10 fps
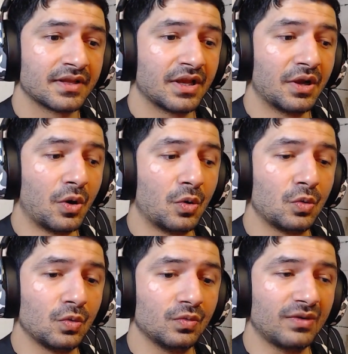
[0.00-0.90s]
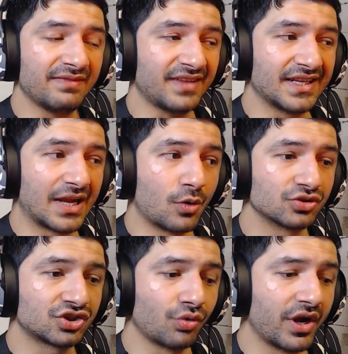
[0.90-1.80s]
Oh, Raphtalia going
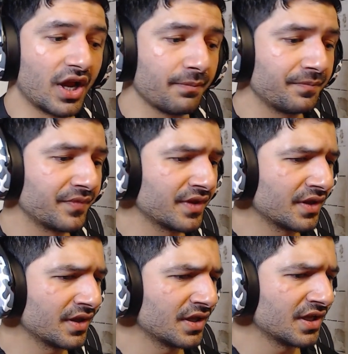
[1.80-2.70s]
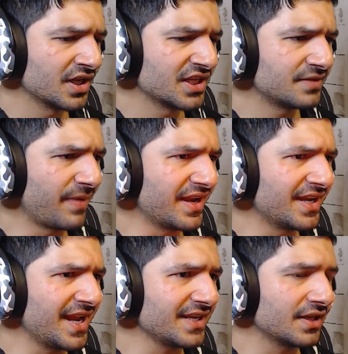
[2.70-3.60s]
straight up. Spider
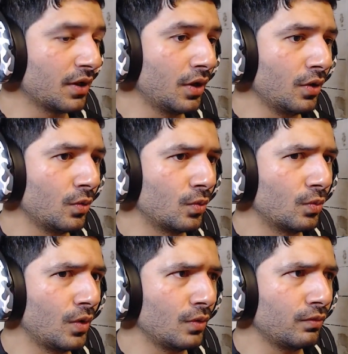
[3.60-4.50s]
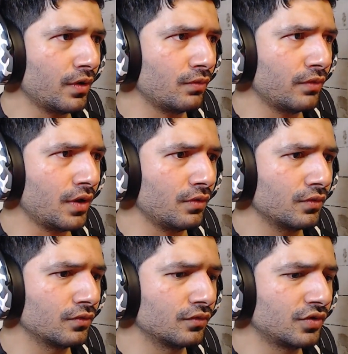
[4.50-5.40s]
net. Oh, whoa, whoa,
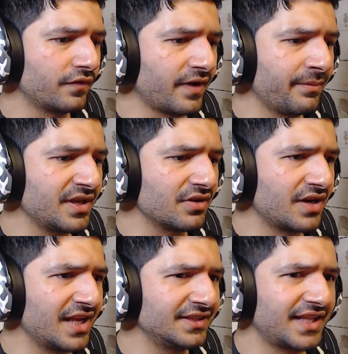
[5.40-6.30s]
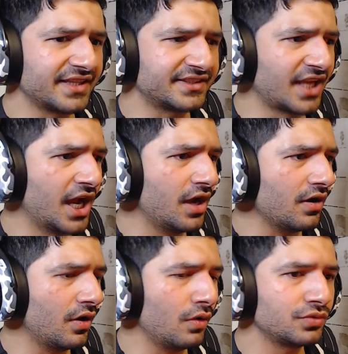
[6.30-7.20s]
whoa. Doflamingo, and that.
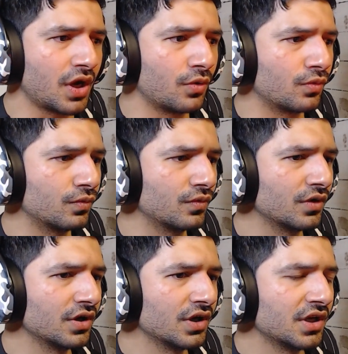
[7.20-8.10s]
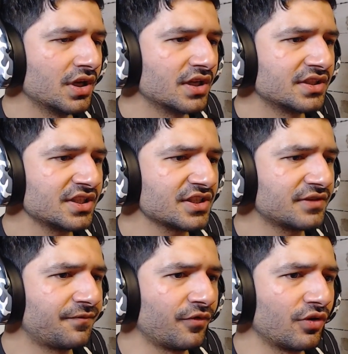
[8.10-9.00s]
Oh, yo. She's
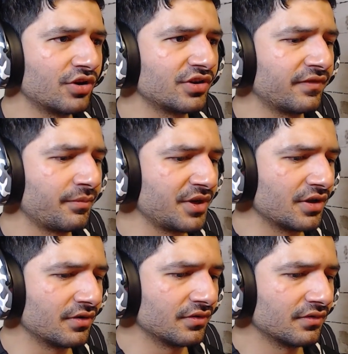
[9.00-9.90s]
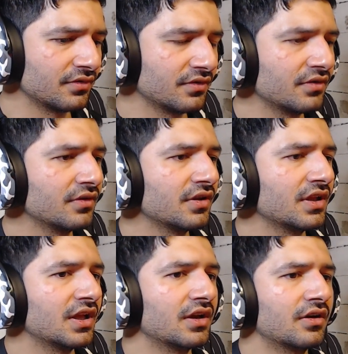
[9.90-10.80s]
full on Doflamingo.
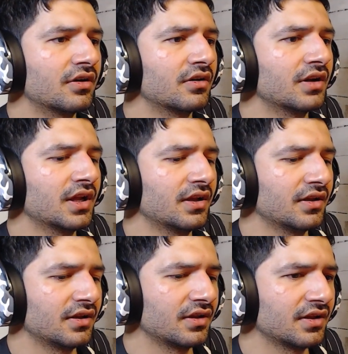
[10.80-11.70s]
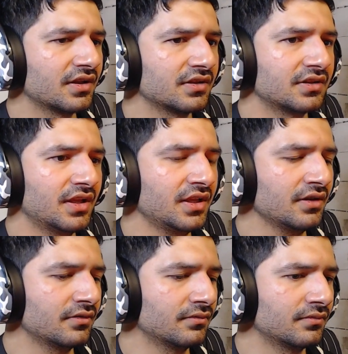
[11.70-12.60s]
Alright. Damn.